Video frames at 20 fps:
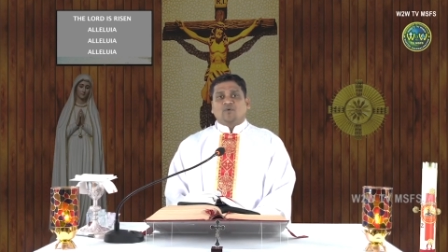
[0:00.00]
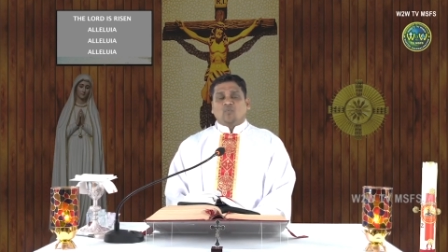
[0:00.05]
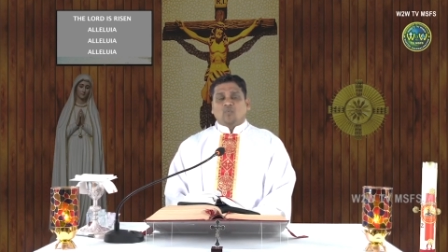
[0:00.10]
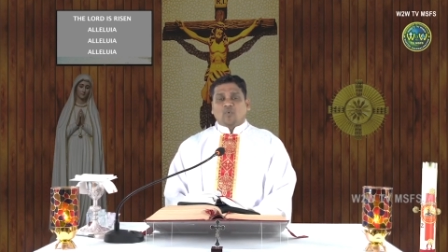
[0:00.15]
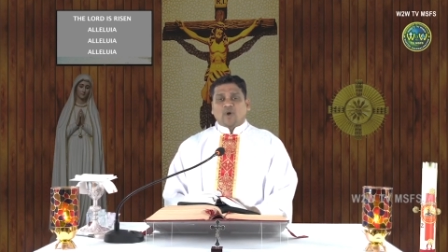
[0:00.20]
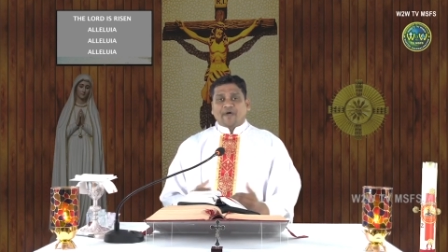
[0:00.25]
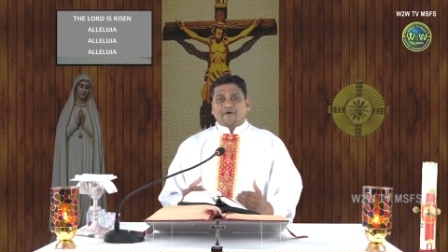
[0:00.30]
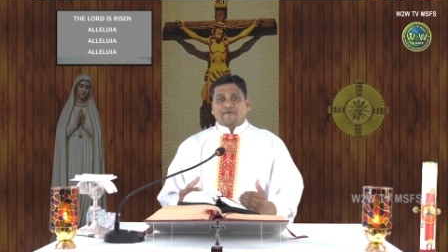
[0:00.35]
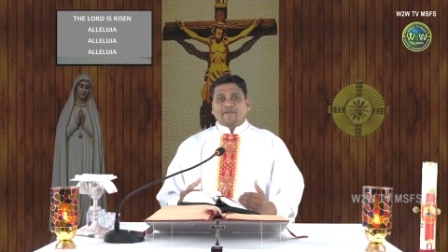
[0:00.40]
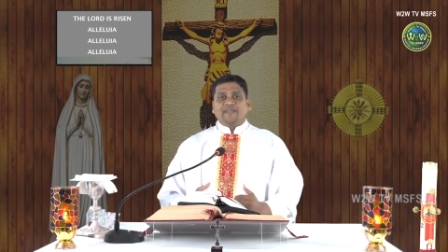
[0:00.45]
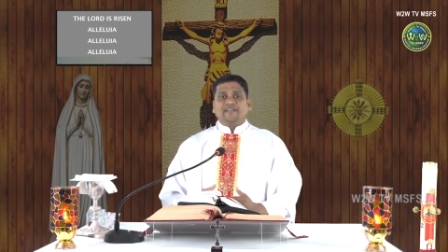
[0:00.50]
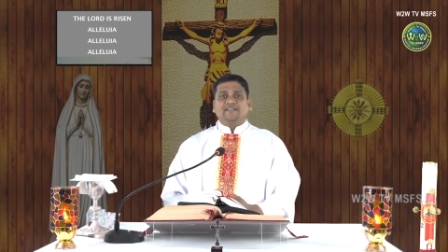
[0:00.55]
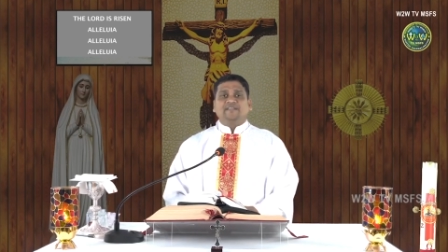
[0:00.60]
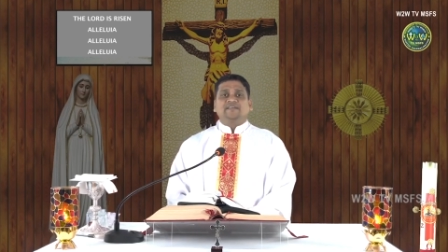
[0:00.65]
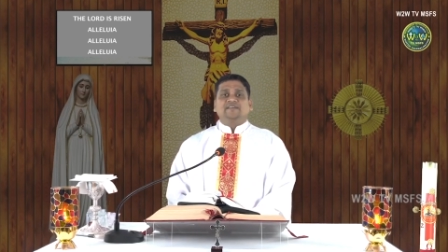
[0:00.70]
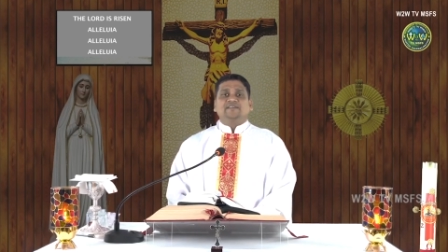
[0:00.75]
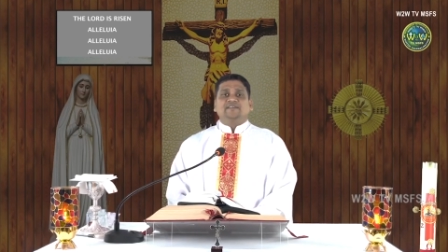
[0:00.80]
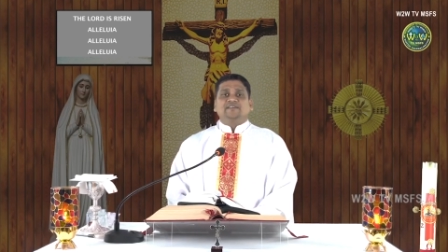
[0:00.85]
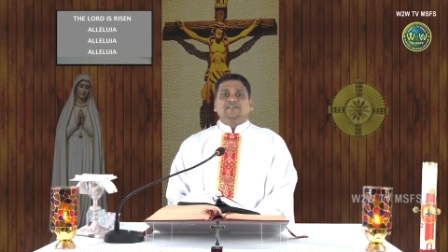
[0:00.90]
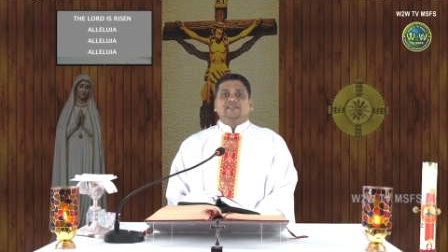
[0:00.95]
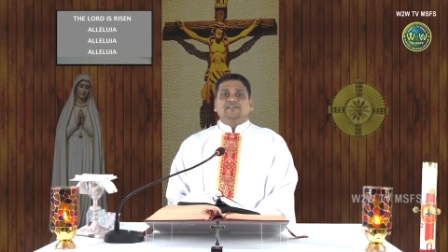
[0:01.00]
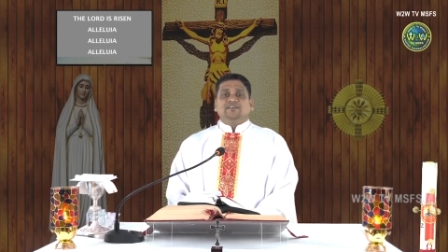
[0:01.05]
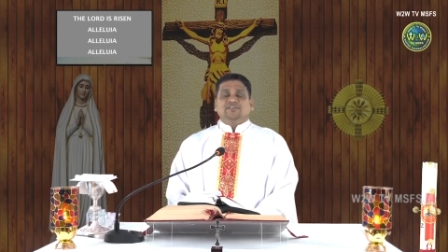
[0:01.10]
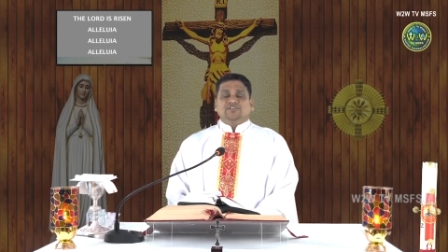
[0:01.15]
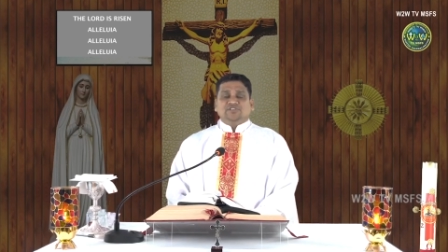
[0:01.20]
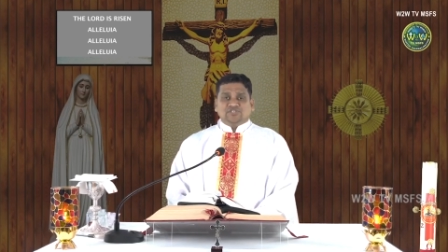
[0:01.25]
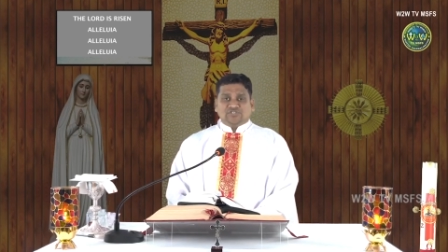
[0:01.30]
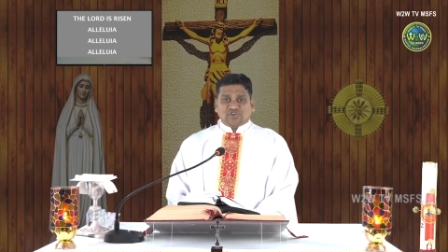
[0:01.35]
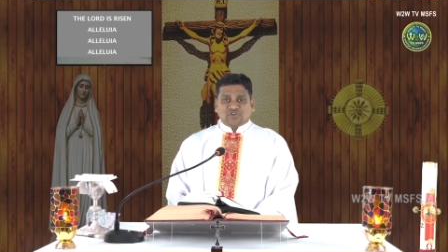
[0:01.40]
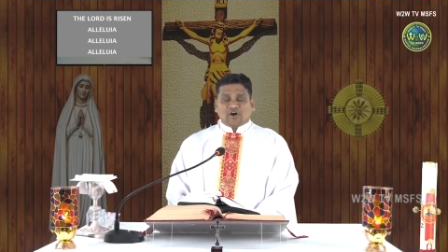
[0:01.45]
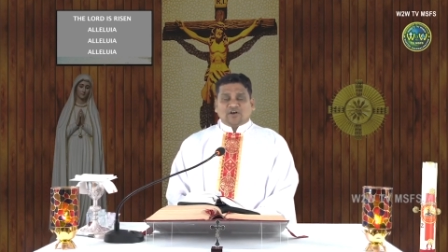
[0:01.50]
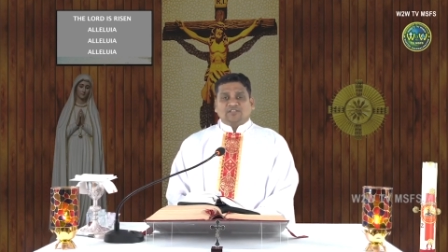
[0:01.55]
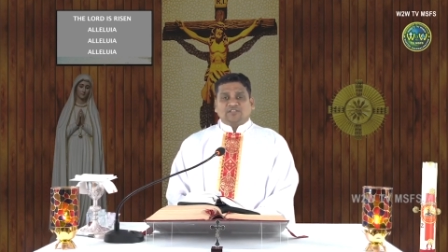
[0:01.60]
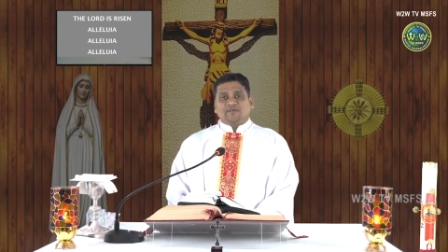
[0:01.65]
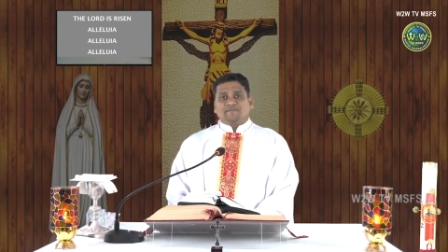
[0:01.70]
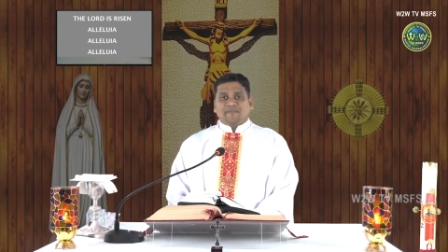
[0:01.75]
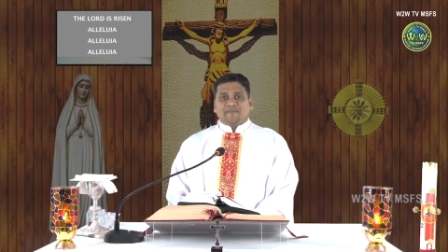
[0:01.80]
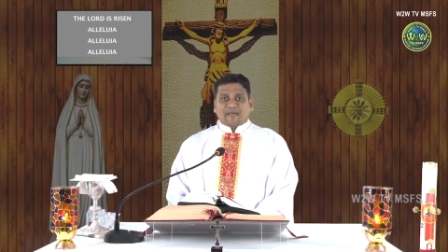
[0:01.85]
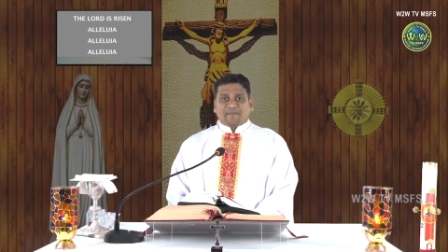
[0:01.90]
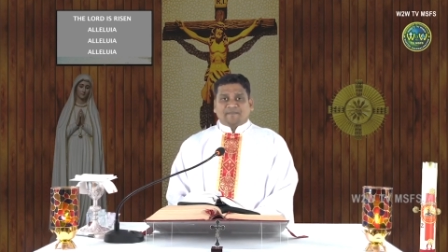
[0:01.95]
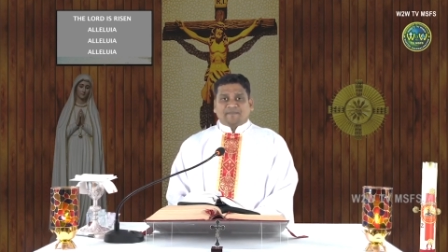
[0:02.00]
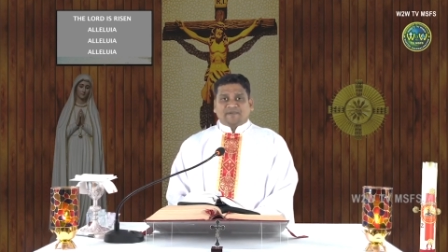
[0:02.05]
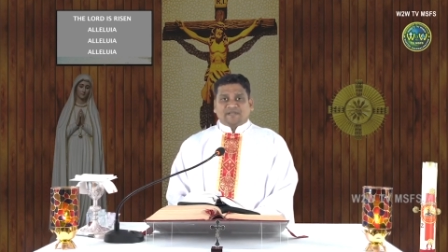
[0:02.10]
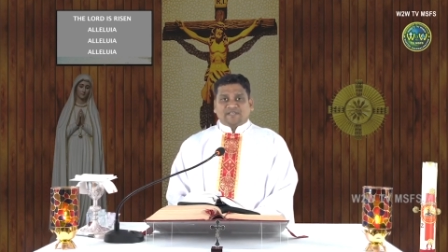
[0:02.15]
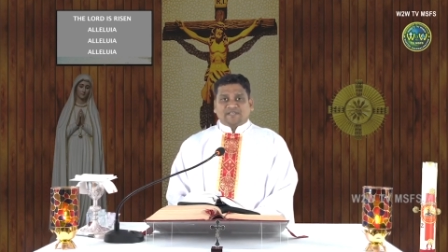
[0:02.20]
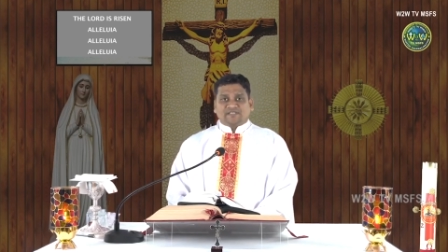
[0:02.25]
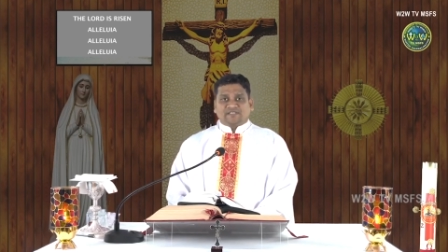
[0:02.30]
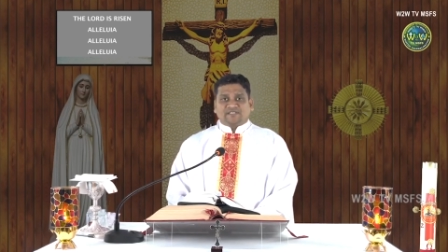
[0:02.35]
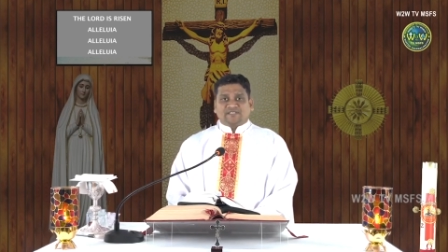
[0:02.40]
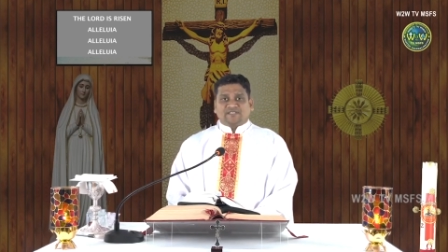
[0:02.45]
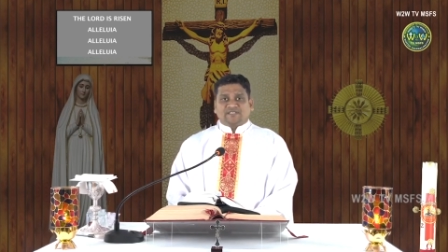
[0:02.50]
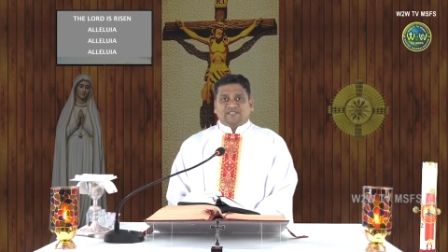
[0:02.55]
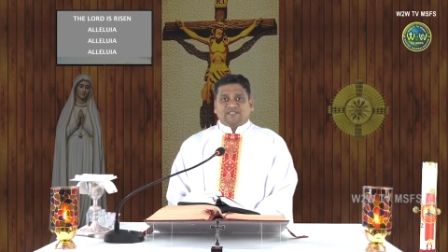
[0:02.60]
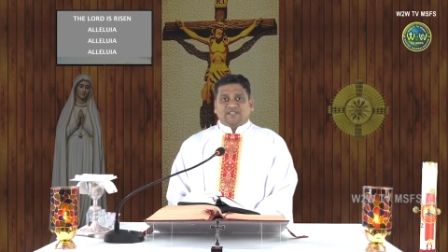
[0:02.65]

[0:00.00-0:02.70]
wherein John the Baptist